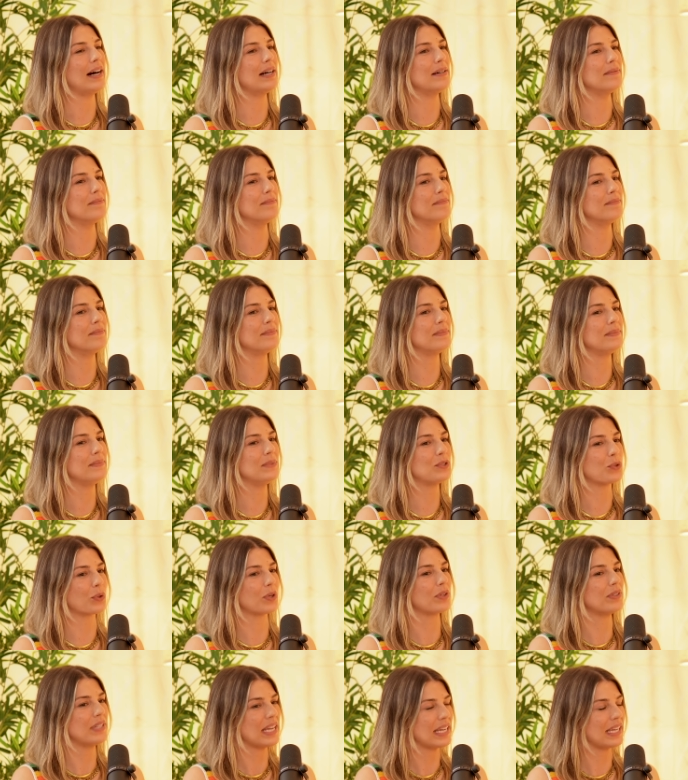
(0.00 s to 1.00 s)
Um
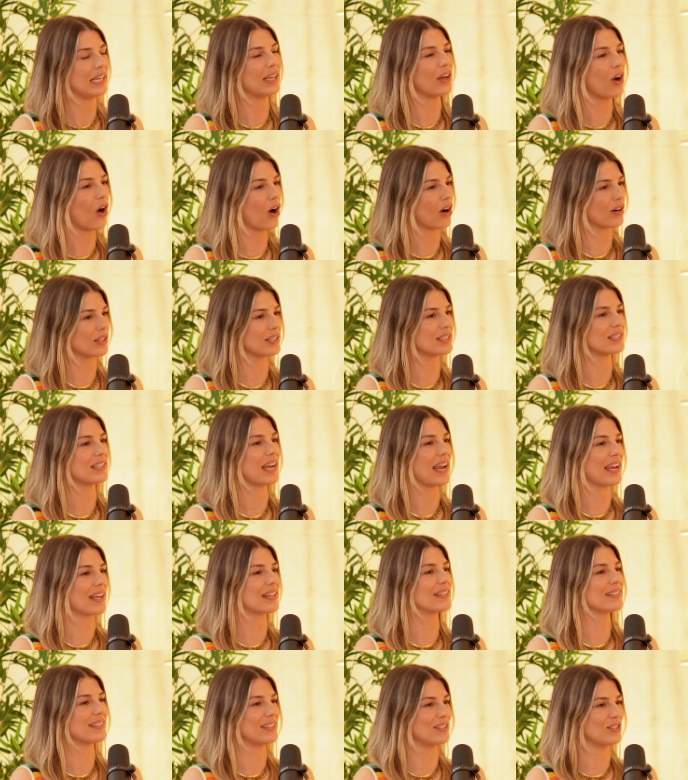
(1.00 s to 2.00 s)
sort of taking a hard
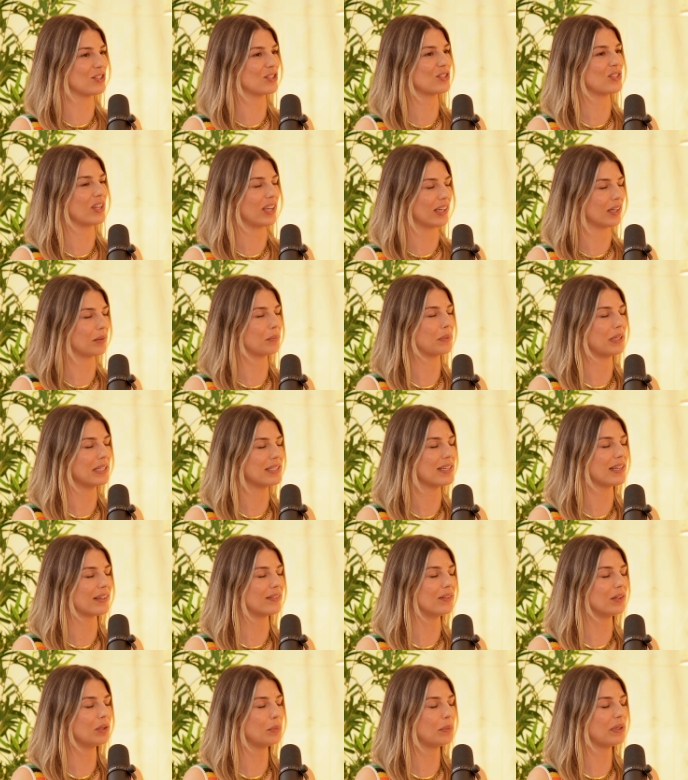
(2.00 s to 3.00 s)
stance and just saying I'm going to
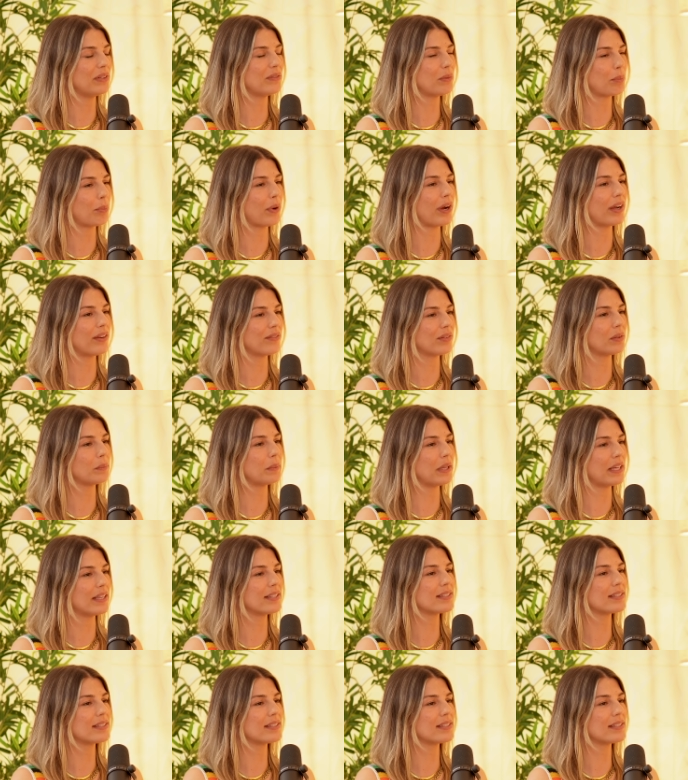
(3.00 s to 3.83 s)
take a little bit of a break from